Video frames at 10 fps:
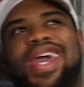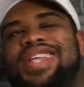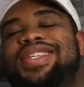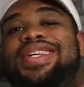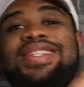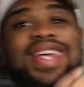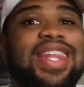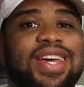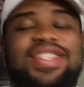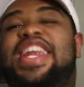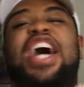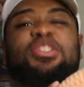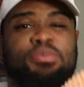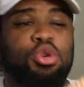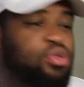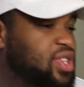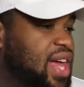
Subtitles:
it's an Adidas, and it has boosts.